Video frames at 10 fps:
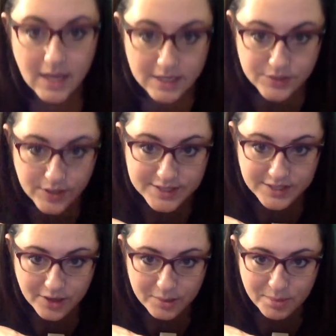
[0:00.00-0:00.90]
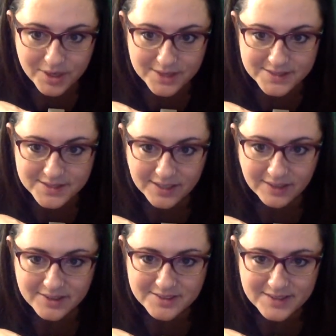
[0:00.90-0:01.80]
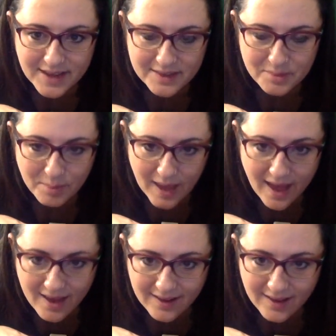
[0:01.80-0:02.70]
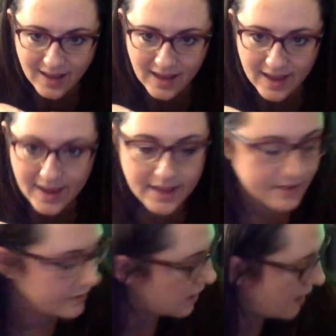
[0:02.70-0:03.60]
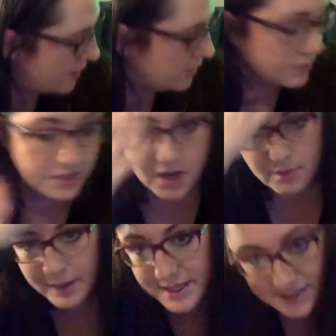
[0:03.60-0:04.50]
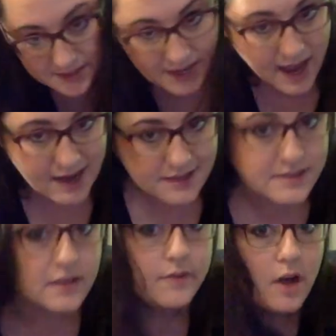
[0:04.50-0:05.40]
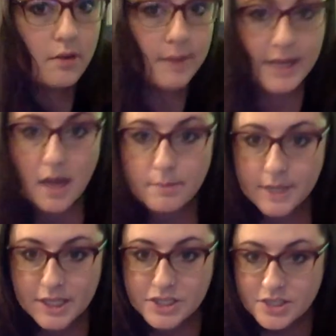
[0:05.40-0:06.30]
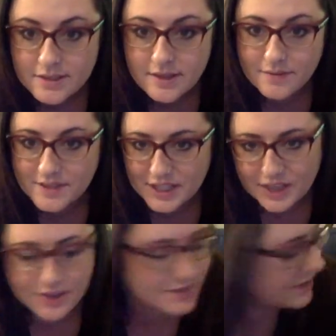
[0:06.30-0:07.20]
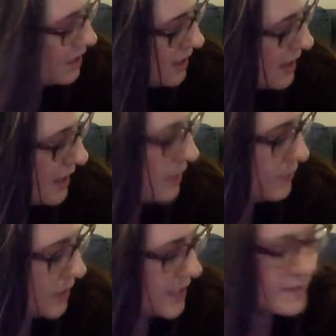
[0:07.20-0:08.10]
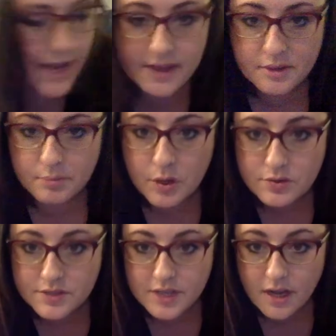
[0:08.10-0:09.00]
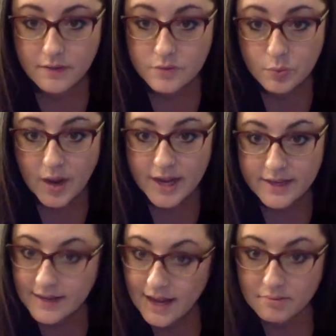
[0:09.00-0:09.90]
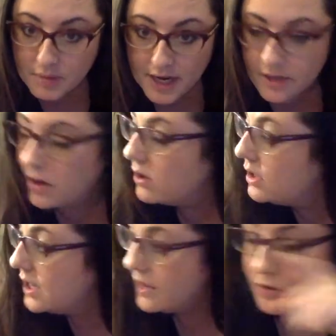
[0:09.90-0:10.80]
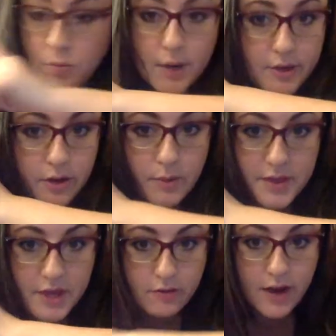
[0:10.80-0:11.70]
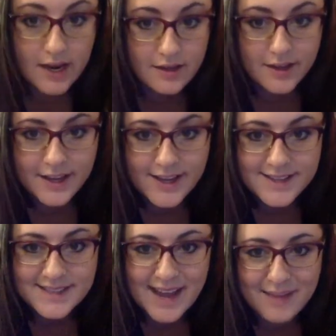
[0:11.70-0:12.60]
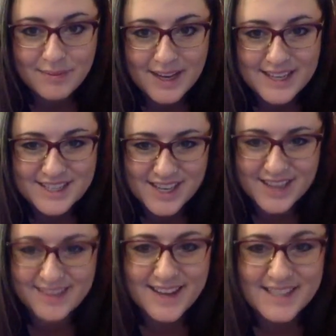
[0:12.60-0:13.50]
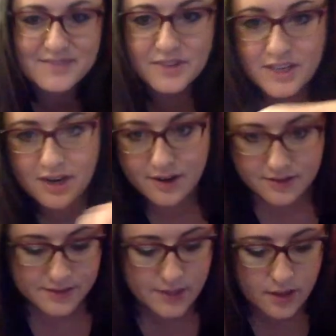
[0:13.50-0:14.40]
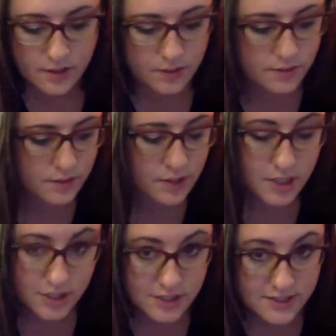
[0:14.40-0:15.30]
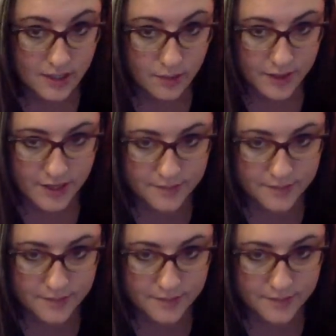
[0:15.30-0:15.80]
So I started putting stickers on the back, and I looked at all my stacks of all my combinations of stickers, and I realized I had the most of Dwight and Michael. If you're wondering what that crackling is, I'm making chicken thighs for dinner, so just deal with it.